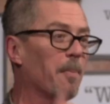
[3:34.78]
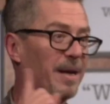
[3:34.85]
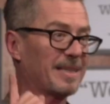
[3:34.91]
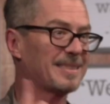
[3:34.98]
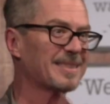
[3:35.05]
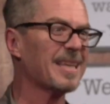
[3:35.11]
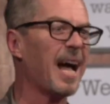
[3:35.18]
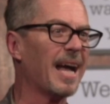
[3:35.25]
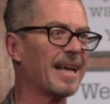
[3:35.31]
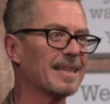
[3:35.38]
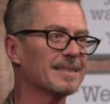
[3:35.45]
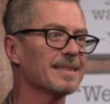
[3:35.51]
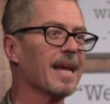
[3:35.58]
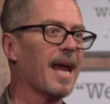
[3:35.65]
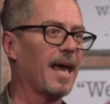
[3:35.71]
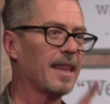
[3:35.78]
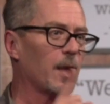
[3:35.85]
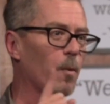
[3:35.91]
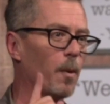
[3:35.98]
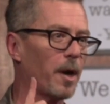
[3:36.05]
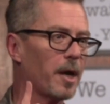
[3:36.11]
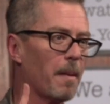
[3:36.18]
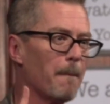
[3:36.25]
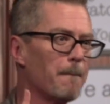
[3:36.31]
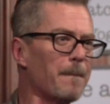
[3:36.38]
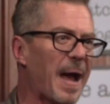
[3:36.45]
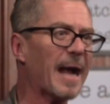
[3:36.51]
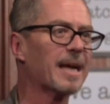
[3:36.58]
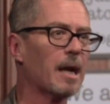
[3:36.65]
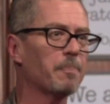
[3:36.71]
but it's science, and they wanted to
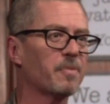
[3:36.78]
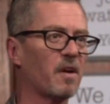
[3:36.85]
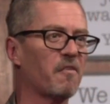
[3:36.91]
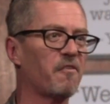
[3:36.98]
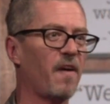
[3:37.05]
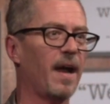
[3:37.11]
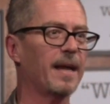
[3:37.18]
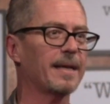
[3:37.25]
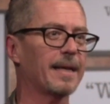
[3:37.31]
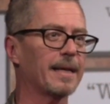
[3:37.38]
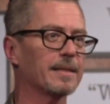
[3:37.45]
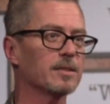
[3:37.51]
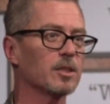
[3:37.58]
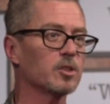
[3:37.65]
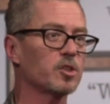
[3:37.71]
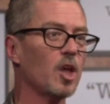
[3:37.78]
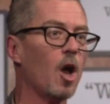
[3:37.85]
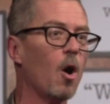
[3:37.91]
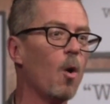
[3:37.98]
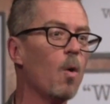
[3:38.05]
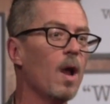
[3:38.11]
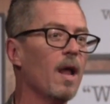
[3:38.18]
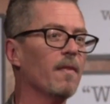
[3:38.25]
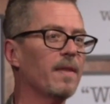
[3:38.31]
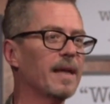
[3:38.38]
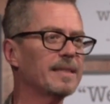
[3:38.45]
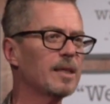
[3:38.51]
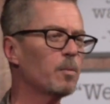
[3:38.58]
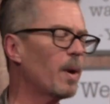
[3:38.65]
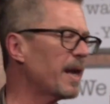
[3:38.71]
back up their findings. So they
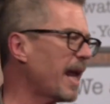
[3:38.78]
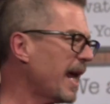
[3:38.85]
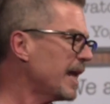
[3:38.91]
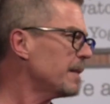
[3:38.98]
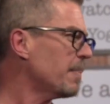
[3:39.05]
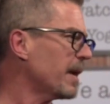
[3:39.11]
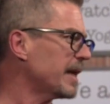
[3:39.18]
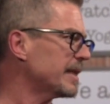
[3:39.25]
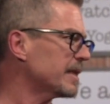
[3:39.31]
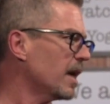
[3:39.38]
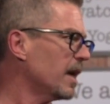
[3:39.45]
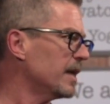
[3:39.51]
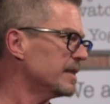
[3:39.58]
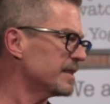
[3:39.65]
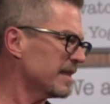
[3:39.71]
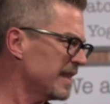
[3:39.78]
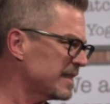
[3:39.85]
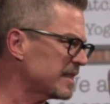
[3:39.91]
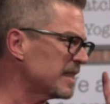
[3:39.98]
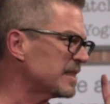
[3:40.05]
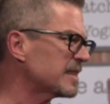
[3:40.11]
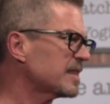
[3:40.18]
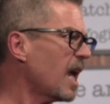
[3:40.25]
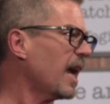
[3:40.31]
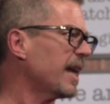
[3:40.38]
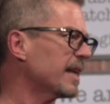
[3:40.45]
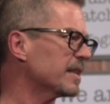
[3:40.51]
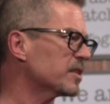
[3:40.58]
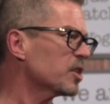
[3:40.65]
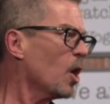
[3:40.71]
did what anybody does. This is
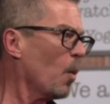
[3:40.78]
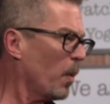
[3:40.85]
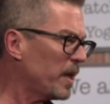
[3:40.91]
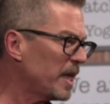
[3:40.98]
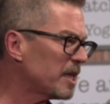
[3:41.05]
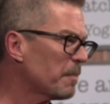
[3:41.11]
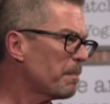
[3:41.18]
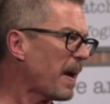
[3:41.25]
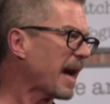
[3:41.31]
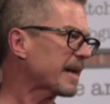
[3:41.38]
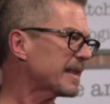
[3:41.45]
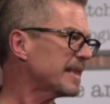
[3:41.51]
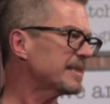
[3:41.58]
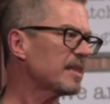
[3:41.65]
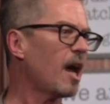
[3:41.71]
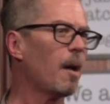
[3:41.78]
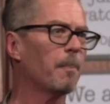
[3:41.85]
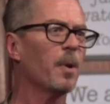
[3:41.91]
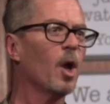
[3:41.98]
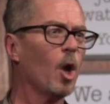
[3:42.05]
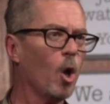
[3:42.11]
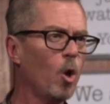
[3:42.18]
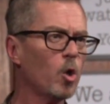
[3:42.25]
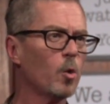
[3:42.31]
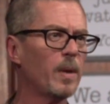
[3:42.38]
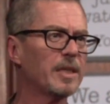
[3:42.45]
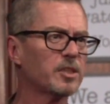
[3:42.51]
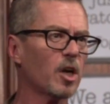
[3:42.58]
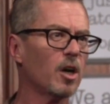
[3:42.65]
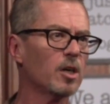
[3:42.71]
science. We need to back this up. Who do
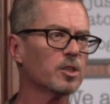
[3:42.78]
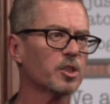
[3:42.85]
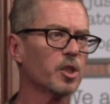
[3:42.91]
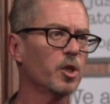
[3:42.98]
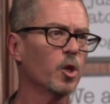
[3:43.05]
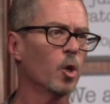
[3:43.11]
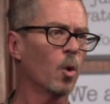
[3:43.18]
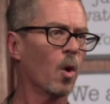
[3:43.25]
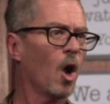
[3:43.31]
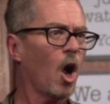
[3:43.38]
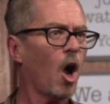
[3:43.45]
we turn to?